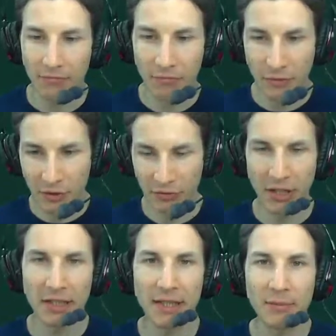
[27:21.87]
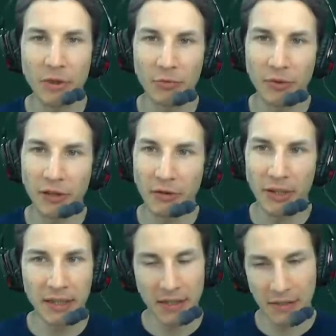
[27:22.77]
create some openQA
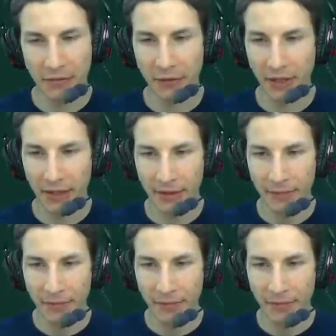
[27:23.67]
tests for that.